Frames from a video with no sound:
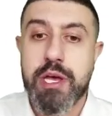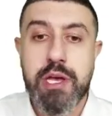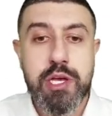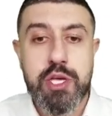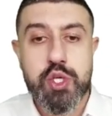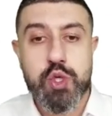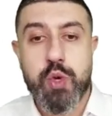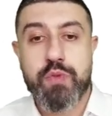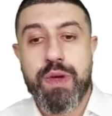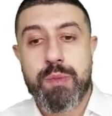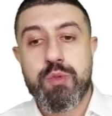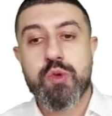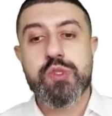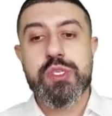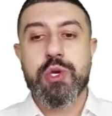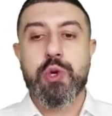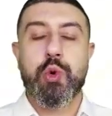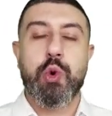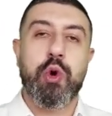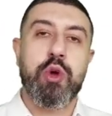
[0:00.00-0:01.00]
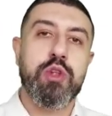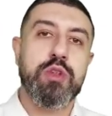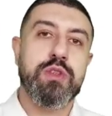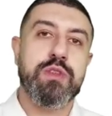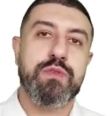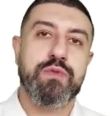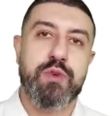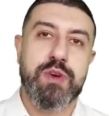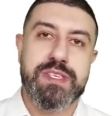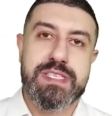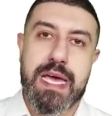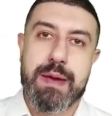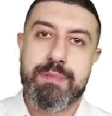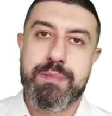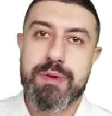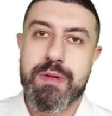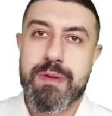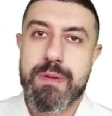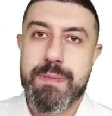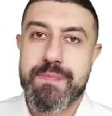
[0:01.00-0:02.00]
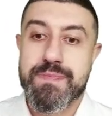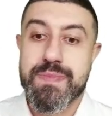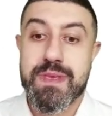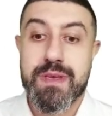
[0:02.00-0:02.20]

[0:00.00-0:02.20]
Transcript: So if I'm using gold, for example,